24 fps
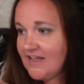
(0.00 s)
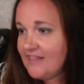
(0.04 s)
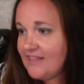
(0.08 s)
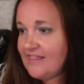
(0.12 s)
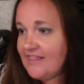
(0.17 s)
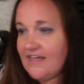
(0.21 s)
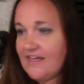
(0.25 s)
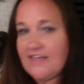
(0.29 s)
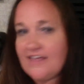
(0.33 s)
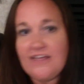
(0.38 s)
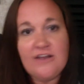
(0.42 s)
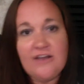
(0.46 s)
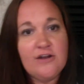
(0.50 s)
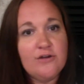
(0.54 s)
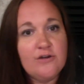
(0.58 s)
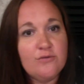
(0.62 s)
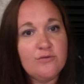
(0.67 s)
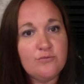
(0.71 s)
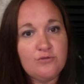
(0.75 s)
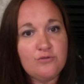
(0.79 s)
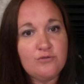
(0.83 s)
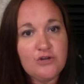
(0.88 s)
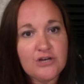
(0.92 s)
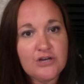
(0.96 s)
They can
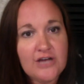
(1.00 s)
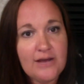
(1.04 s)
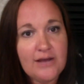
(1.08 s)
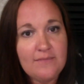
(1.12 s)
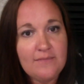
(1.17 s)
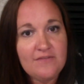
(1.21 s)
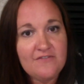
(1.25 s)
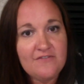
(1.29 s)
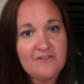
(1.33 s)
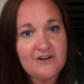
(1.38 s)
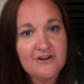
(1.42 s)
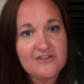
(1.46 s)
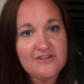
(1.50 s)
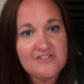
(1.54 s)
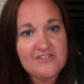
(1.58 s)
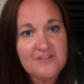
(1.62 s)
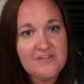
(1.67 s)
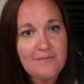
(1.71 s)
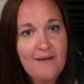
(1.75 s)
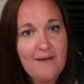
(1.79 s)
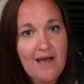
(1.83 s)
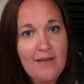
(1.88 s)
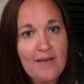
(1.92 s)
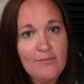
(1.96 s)
look up the verse in
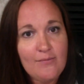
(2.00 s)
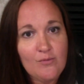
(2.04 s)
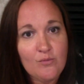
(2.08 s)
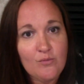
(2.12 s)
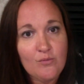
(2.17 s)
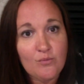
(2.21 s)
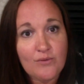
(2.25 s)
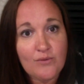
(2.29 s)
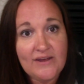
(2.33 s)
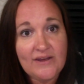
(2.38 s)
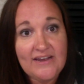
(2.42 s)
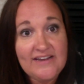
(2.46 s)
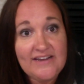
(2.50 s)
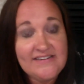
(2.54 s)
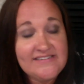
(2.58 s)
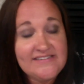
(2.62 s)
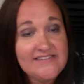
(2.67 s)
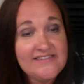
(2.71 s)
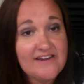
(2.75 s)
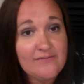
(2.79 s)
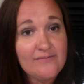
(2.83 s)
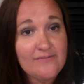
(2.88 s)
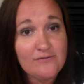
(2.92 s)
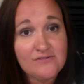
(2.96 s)
the Bible, read
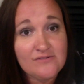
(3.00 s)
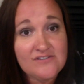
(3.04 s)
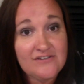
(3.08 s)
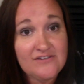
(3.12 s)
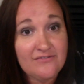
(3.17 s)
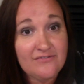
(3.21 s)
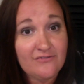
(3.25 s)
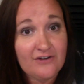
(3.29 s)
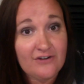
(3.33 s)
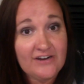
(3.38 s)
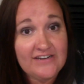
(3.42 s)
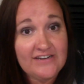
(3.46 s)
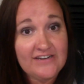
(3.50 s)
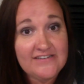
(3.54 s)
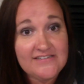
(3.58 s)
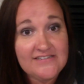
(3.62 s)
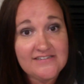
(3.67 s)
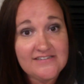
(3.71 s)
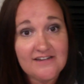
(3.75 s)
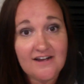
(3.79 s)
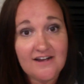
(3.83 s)
several different